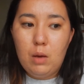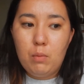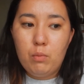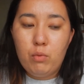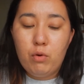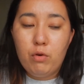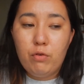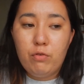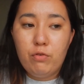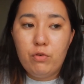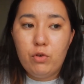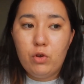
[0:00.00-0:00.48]

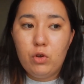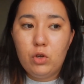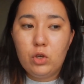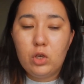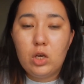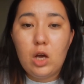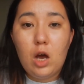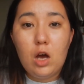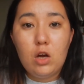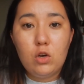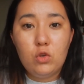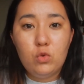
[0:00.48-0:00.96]
prefer
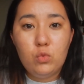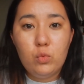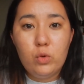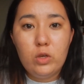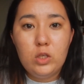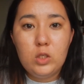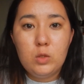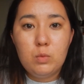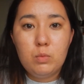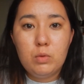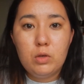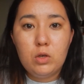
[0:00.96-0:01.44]
garden
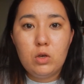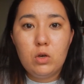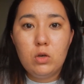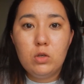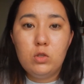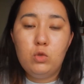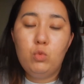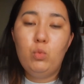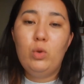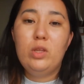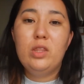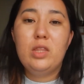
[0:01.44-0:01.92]
waste
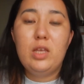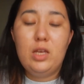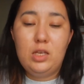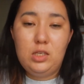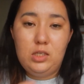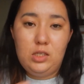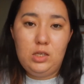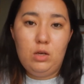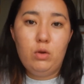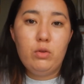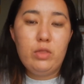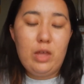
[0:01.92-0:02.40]
because when they
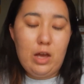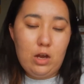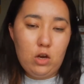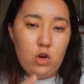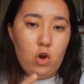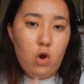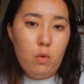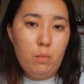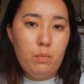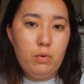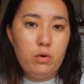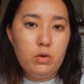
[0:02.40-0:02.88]
sell that
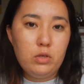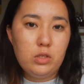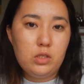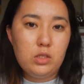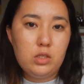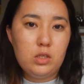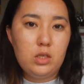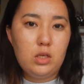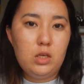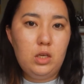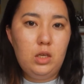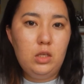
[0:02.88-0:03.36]
compost,